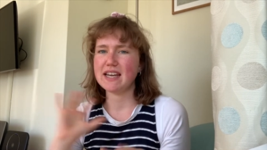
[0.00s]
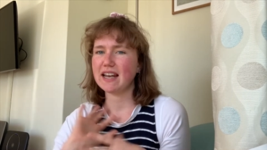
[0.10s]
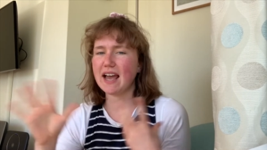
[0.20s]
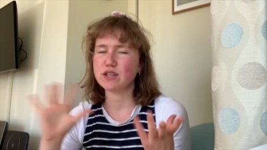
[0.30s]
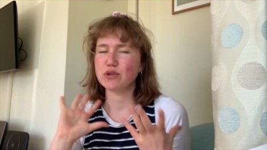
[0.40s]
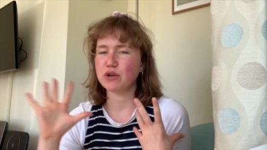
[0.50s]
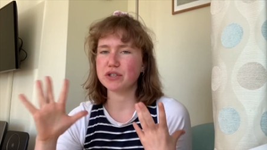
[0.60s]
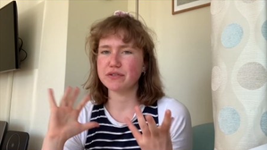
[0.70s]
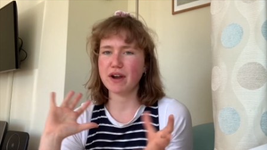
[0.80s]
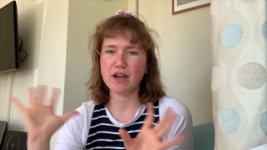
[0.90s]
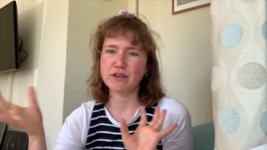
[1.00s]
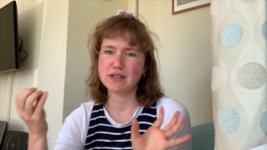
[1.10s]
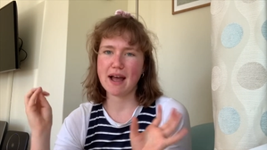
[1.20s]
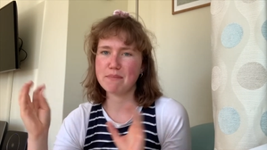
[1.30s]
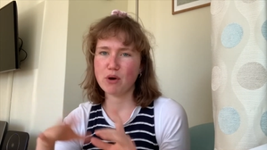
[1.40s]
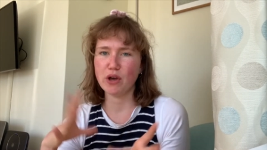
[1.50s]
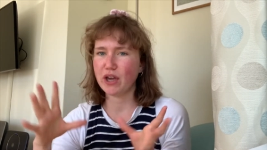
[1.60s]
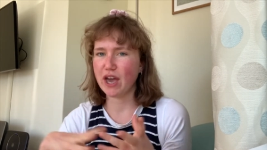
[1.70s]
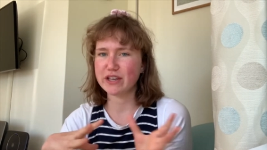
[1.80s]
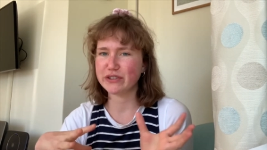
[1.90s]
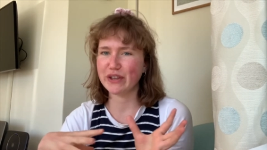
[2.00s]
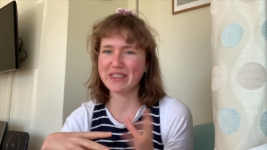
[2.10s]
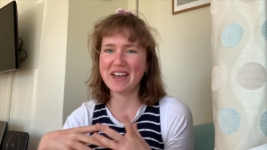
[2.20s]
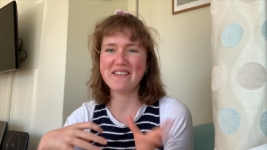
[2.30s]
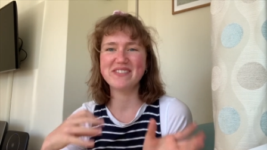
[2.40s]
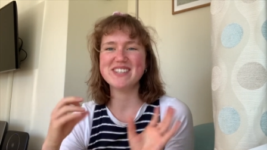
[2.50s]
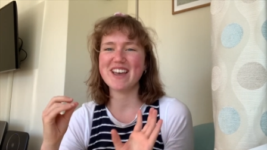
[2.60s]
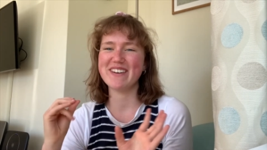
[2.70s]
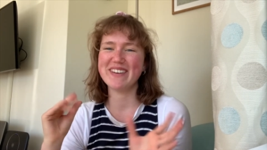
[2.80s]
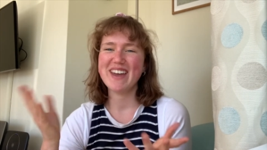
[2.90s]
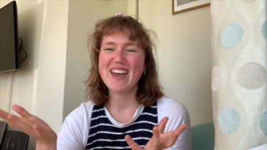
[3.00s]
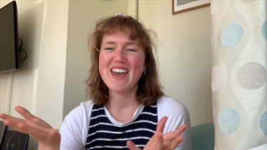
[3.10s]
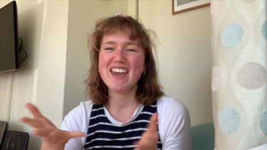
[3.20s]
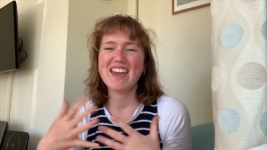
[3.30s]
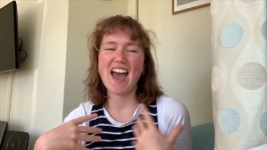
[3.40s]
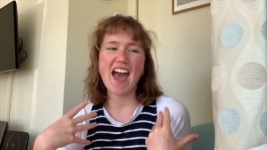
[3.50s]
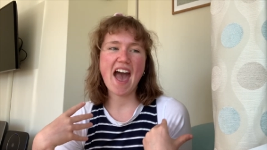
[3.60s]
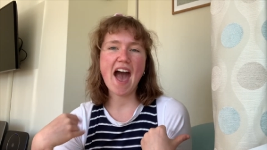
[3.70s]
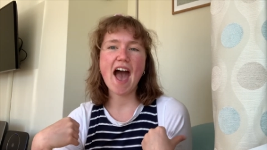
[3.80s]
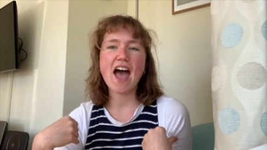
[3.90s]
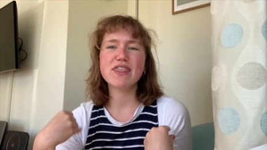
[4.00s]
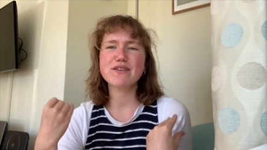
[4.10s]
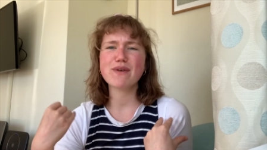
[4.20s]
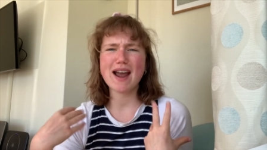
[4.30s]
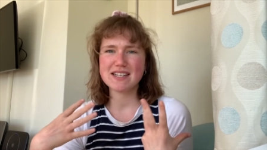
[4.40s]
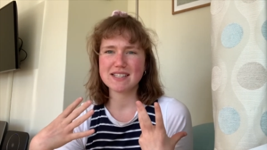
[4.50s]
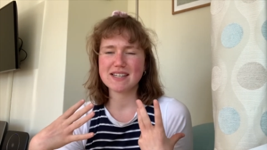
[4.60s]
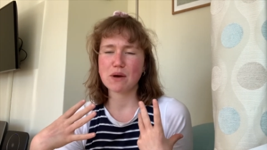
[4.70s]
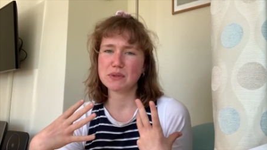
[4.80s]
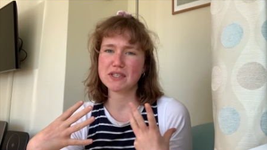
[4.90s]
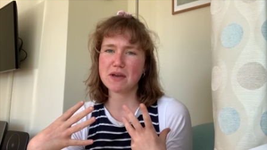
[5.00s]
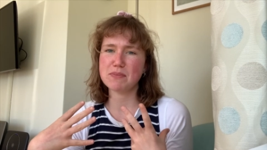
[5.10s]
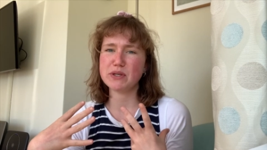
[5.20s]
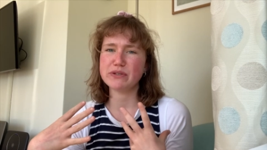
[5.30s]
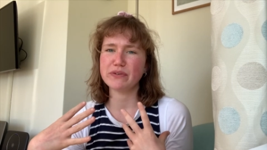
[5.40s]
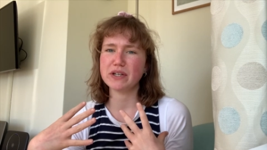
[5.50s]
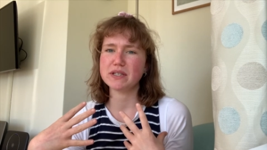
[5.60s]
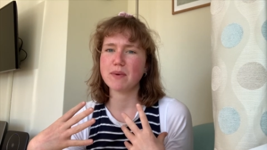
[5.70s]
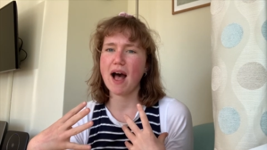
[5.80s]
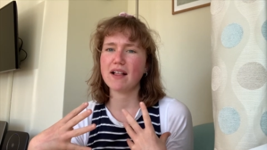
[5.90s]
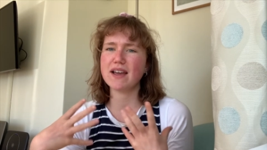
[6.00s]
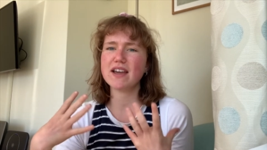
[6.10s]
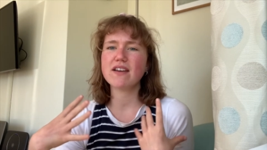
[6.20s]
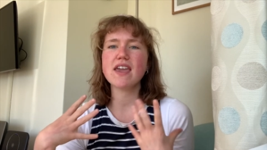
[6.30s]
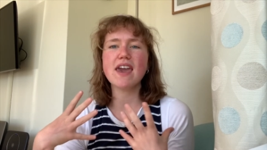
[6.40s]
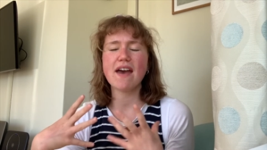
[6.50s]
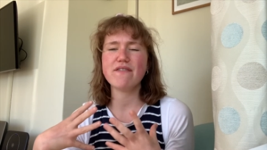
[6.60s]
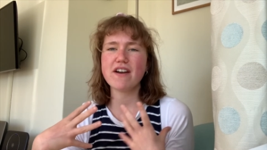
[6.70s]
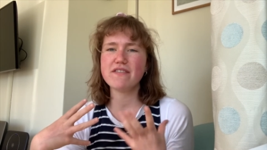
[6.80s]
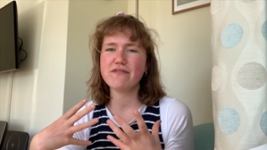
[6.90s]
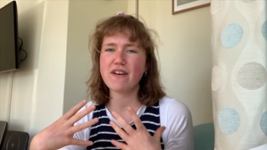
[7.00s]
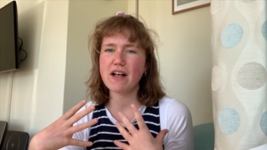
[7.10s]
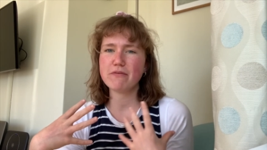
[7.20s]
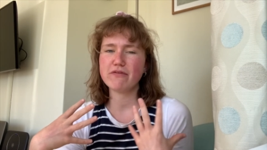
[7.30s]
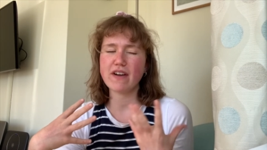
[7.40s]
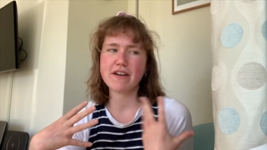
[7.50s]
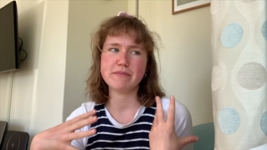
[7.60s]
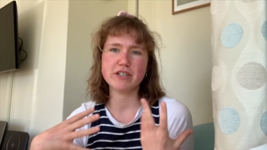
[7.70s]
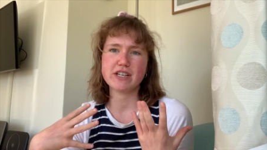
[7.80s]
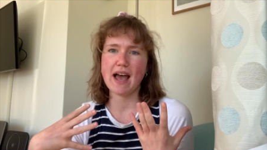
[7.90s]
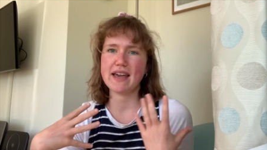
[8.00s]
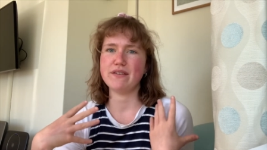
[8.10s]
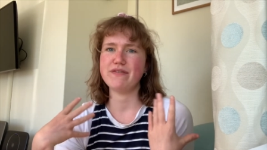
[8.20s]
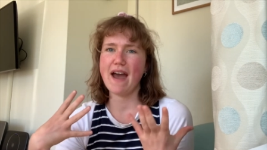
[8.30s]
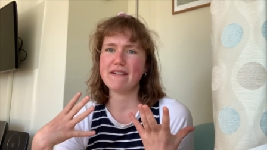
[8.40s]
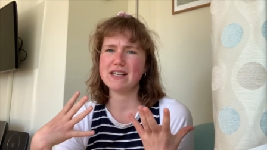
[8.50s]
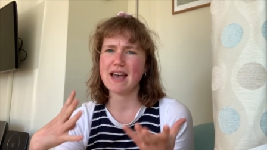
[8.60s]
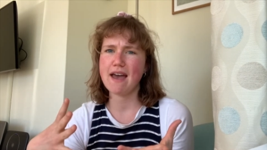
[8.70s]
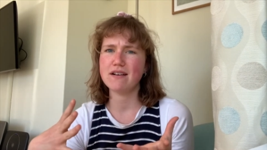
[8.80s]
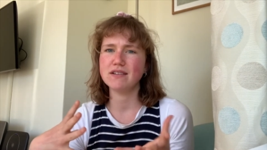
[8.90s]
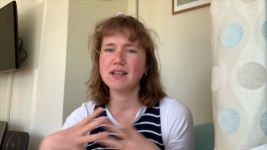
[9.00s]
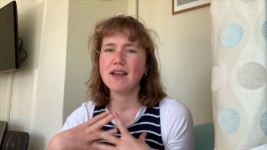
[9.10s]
like sorcerer, who's like put a curse on them. So yeah, and the writing style was so beautiful as well. It, yeah, very felt very much like a fairy tale.